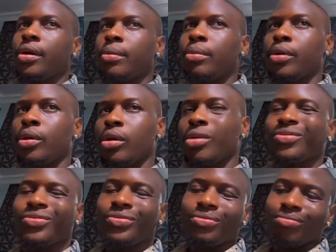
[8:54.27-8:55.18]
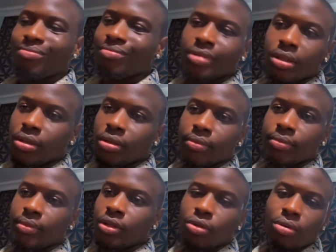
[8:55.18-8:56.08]
But love, the
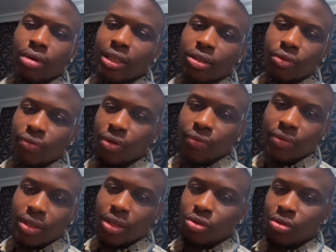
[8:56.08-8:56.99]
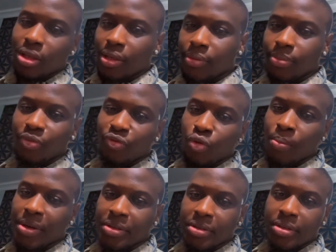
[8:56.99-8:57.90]
whole idea of love is actually
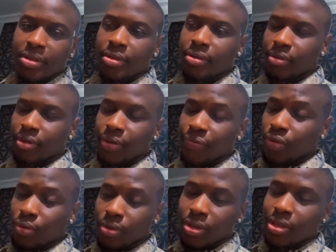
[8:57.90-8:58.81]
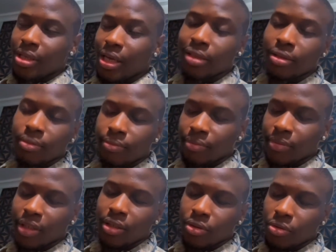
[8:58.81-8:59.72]
romance, if you understand
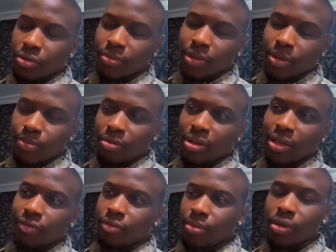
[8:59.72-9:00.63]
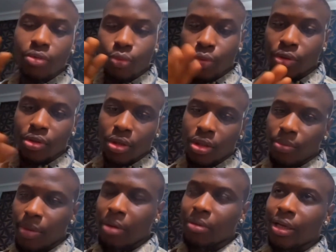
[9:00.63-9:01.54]
it to some deeper level. But we're not talking
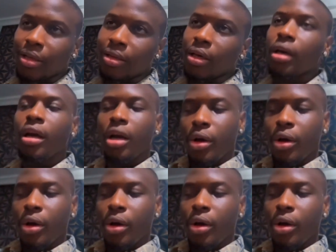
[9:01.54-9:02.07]
about that now.